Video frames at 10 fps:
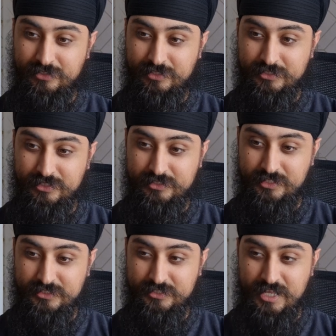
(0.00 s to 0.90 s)
It's
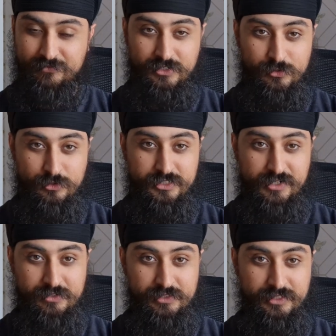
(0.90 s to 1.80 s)
an
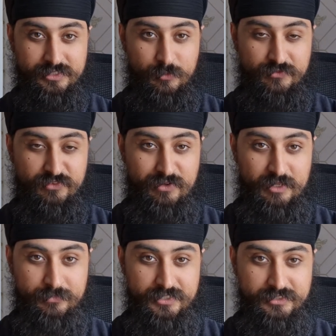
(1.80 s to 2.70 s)
evolutionary thing that we've
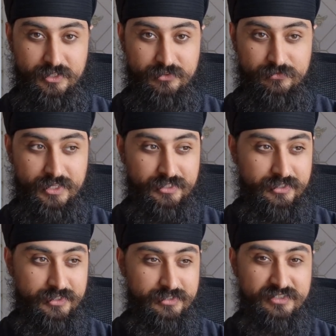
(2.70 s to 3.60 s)
developed this kind of like
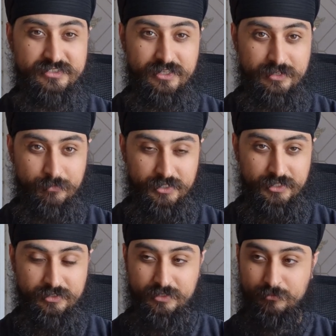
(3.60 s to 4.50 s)
discernment
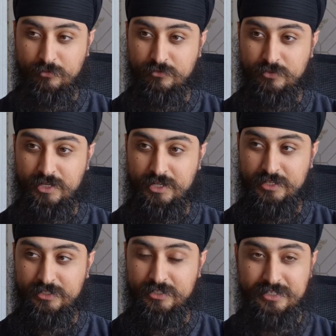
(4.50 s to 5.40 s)

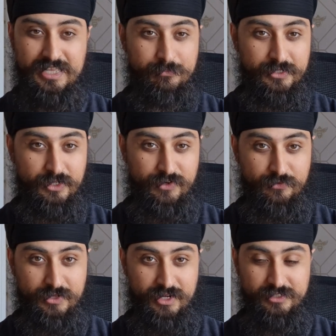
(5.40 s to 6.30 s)
and labeling of our
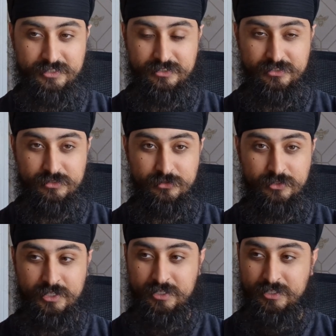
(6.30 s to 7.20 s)
reality into
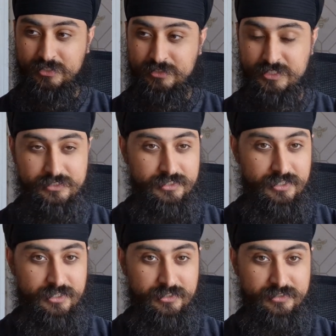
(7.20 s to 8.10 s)
these
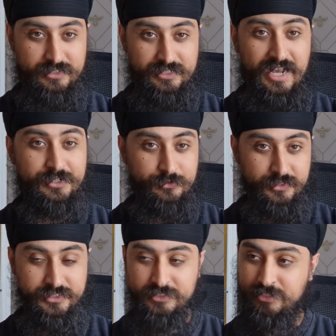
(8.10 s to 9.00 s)
distinct
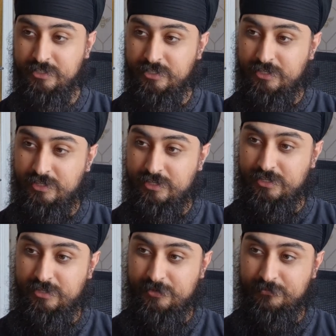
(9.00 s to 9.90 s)
categories.
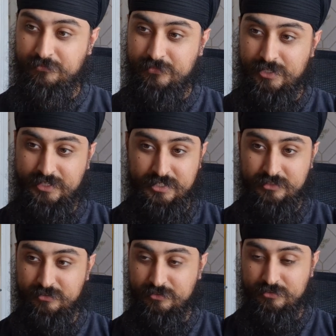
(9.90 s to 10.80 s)

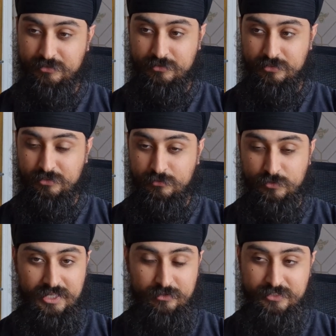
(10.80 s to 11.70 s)
Again,
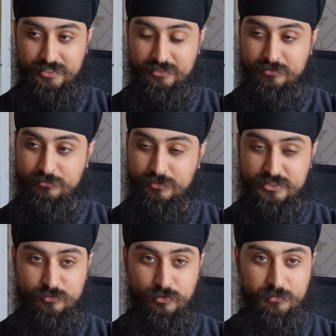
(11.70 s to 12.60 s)
without it, we
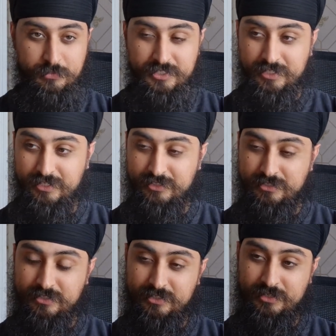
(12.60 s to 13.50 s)
just wouldn't be here.
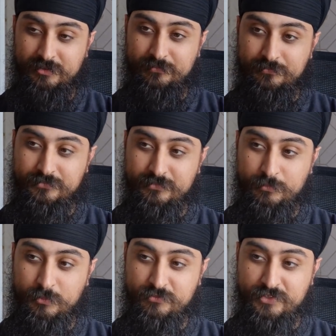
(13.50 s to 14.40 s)

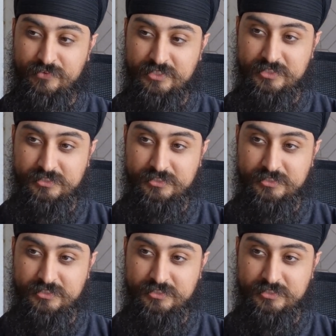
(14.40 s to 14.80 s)
But we've advanced to